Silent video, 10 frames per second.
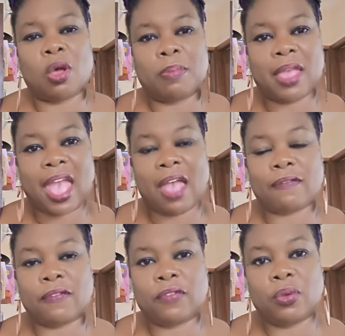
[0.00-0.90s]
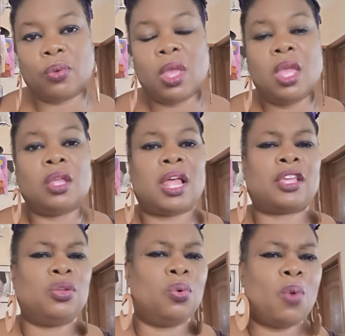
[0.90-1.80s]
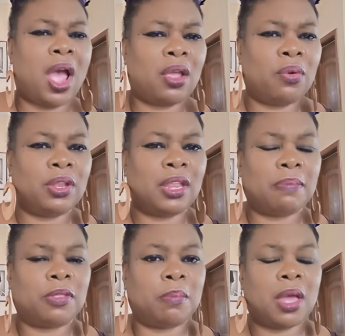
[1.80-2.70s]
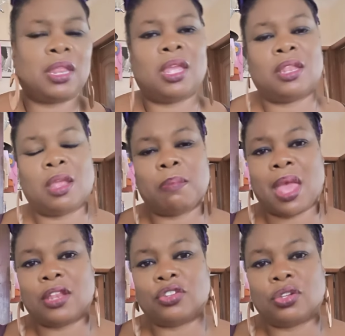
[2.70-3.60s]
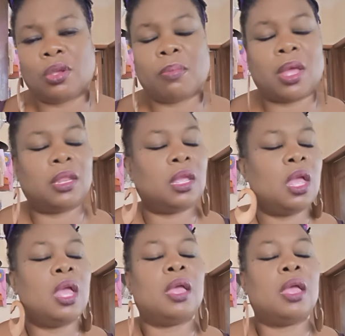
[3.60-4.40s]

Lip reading: on behalf of you, like you're wiring them the money and they're managing your money.